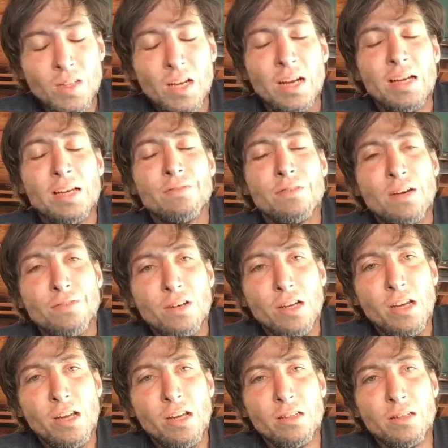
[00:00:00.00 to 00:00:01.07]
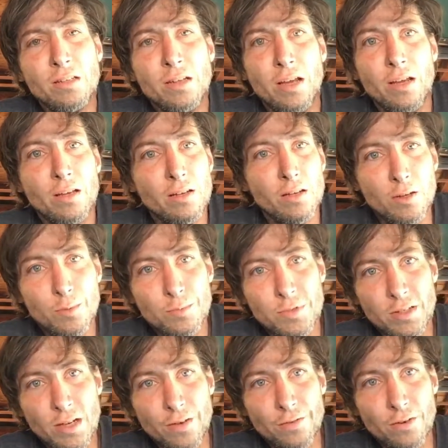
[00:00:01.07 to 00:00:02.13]
I have never eaten and hope
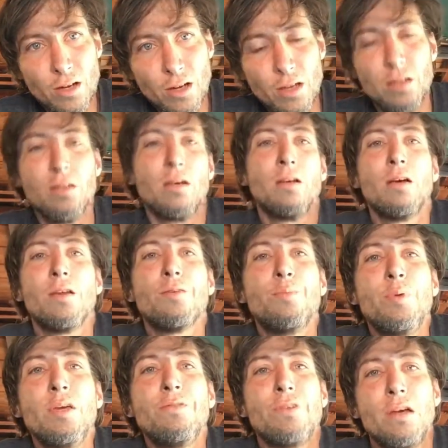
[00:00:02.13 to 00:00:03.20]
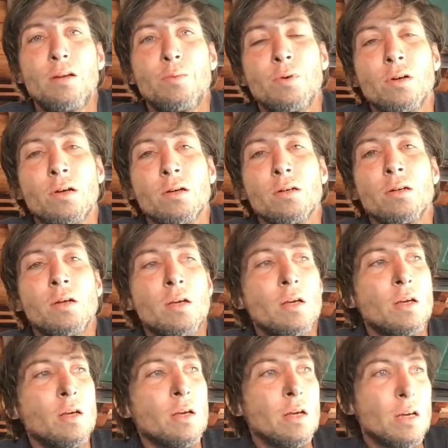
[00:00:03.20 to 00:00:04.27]
to never eat another beef hamburger.
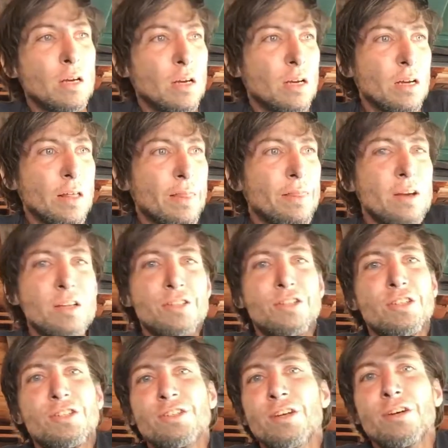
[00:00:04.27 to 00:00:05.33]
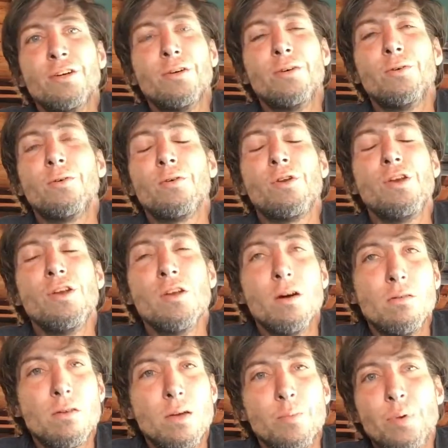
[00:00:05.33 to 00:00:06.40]
There's just no
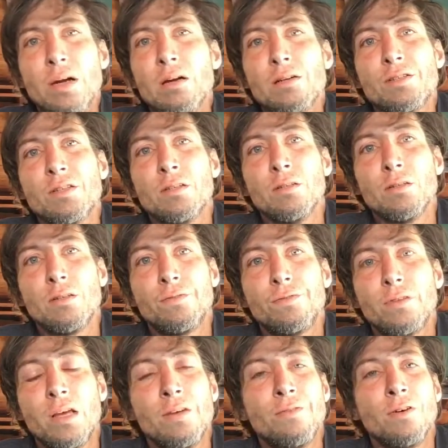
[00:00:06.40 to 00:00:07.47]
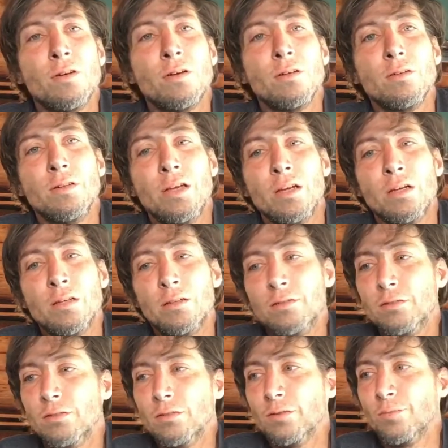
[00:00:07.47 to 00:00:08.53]
comparison, the flavor, you know,
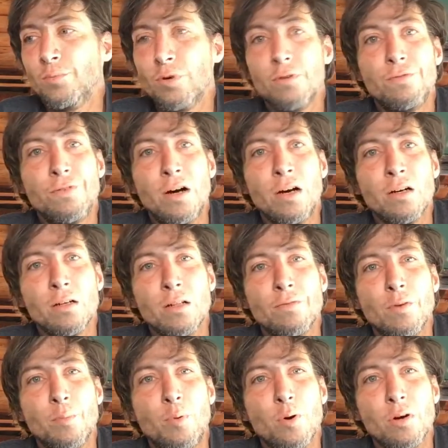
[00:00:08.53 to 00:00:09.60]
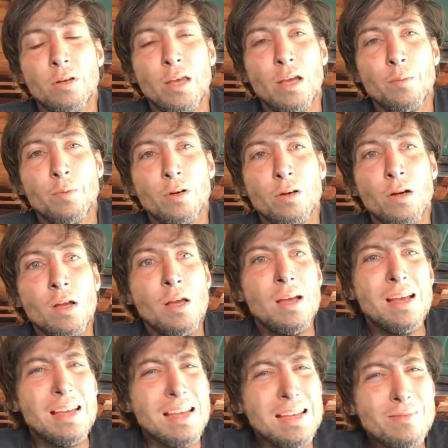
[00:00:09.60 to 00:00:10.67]
profile of a pork hamburger.
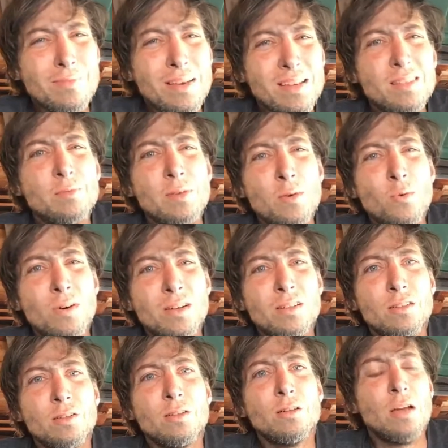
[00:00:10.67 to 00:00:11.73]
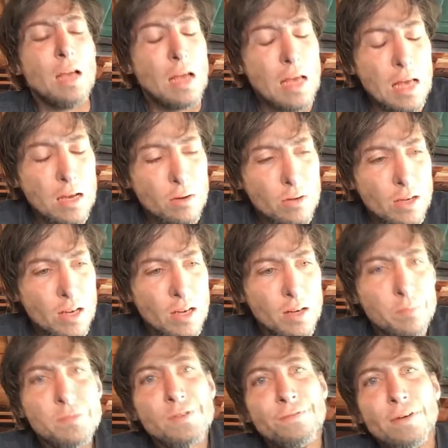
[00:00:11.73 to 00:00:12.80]
It makes me wonder how
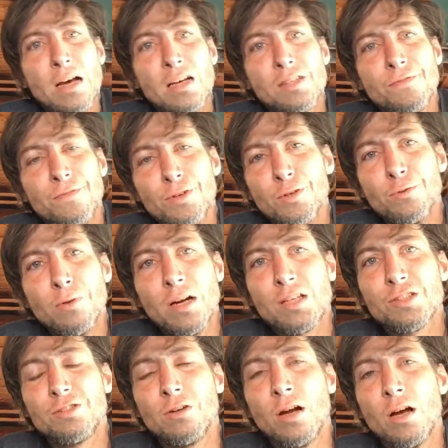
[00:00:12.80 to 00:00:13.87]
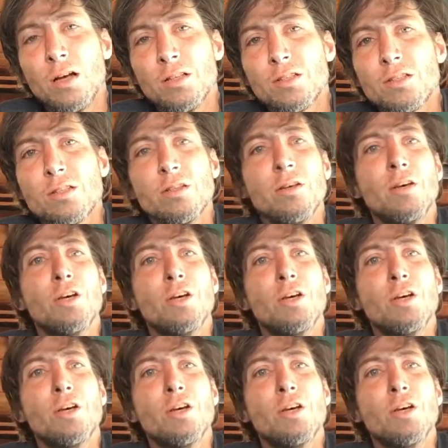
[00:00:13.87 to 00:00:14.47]
comes fast food restaurants